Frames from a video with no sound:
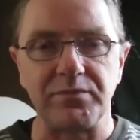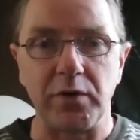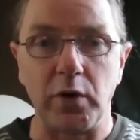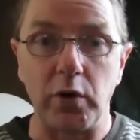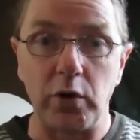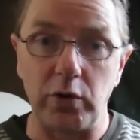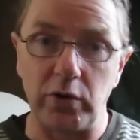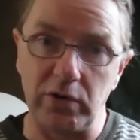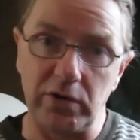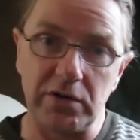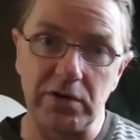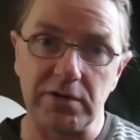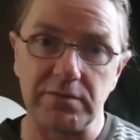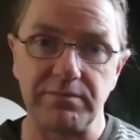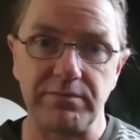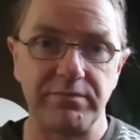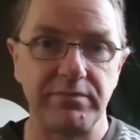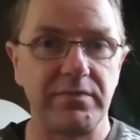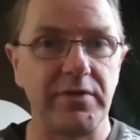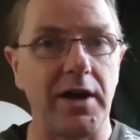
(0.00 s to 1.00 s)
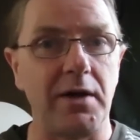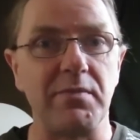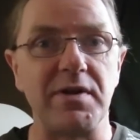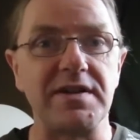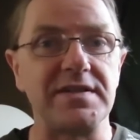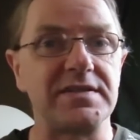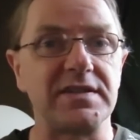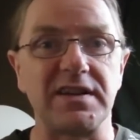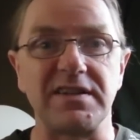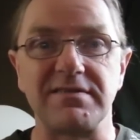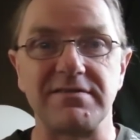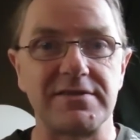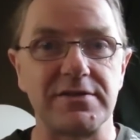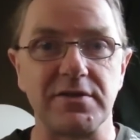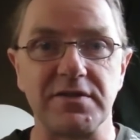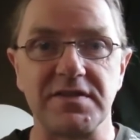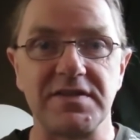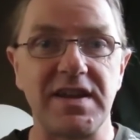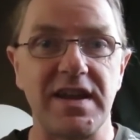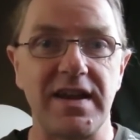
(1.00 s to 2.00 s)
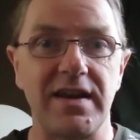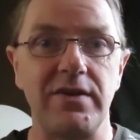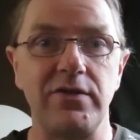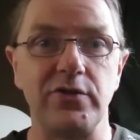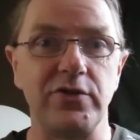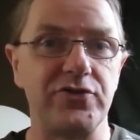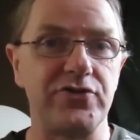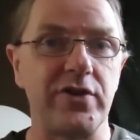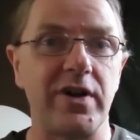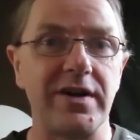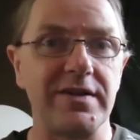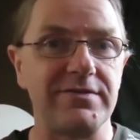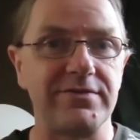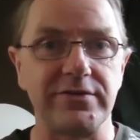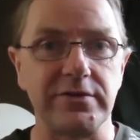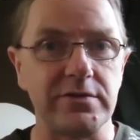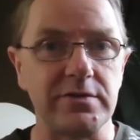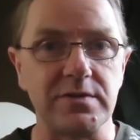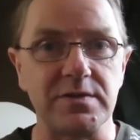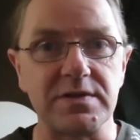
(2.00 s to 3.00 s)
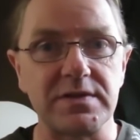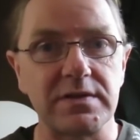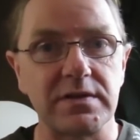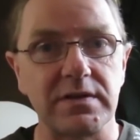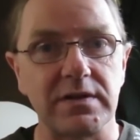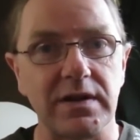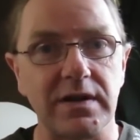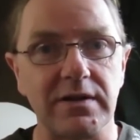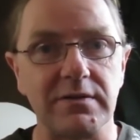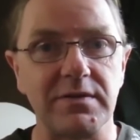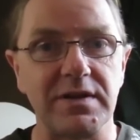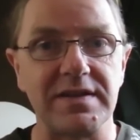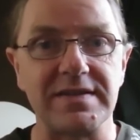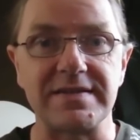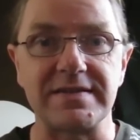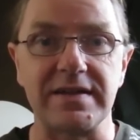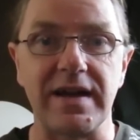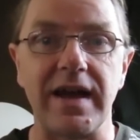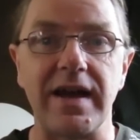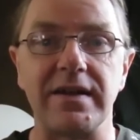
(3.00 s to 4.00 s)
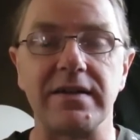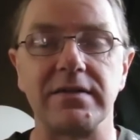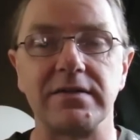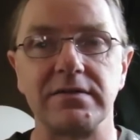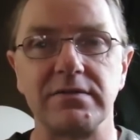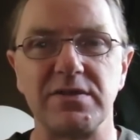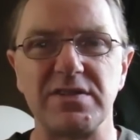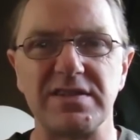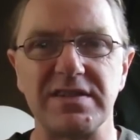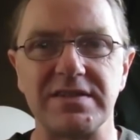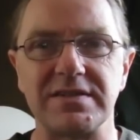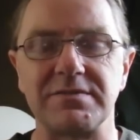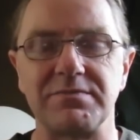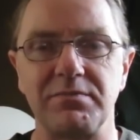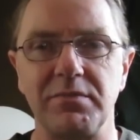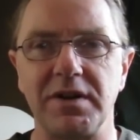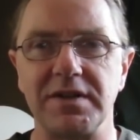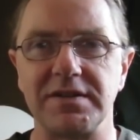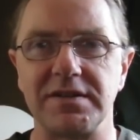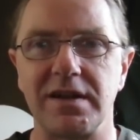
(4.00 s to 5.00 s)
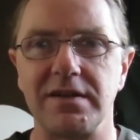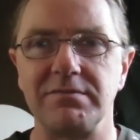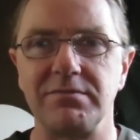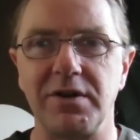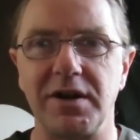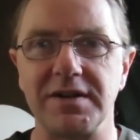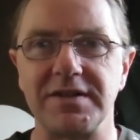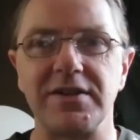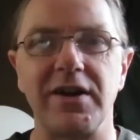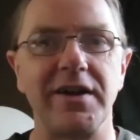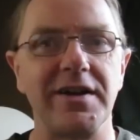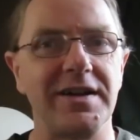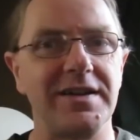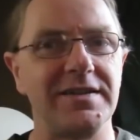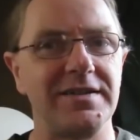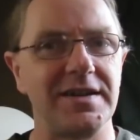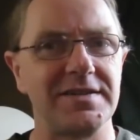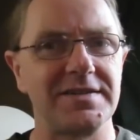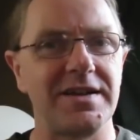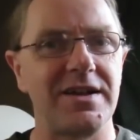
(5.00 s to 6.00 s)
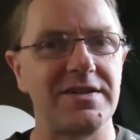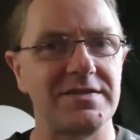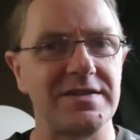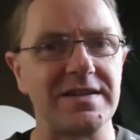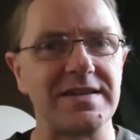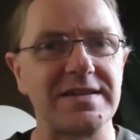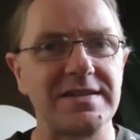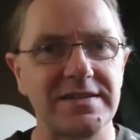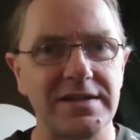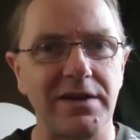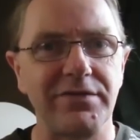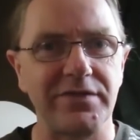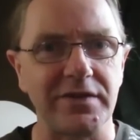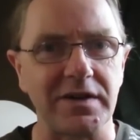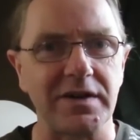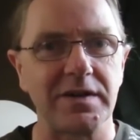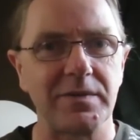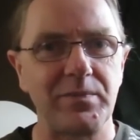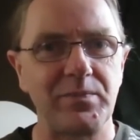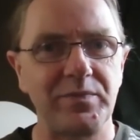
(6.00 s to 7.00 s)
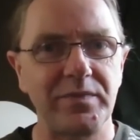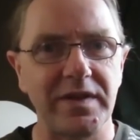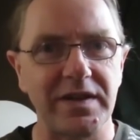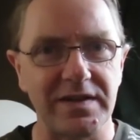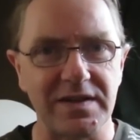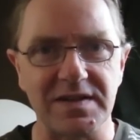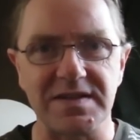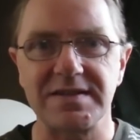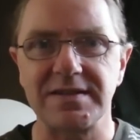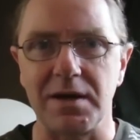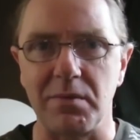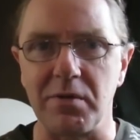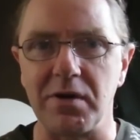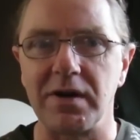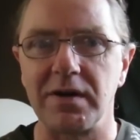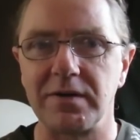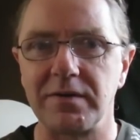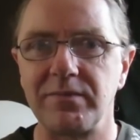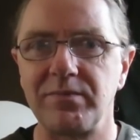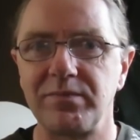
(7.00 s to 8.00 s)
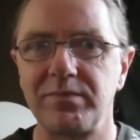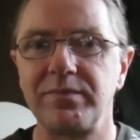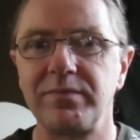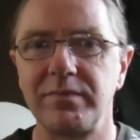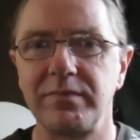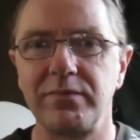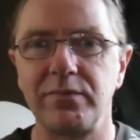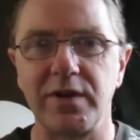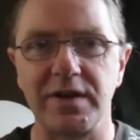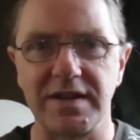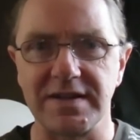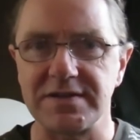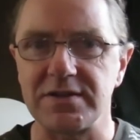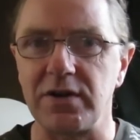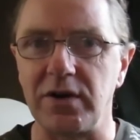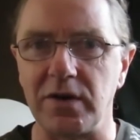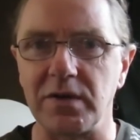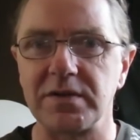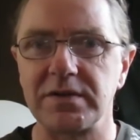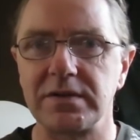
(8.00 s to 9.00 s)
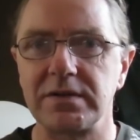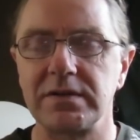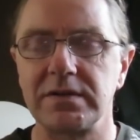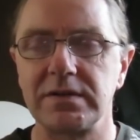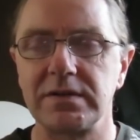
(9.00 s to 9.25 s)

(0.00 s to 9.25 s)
or I'm eating sort of tinned or dried foods instead, which is my diet does actually suffer in the summer when it's hot.